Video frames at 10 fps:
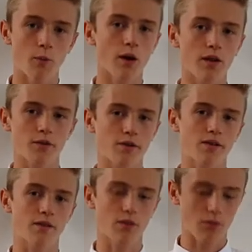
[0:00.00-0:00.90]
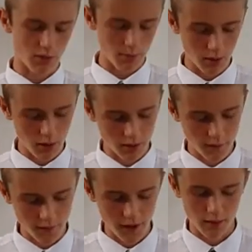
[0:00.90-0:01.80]
One of the reasons was because
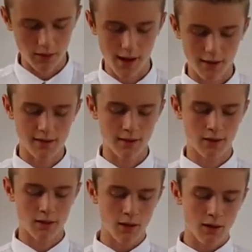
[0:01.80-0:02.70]
of failed tactics.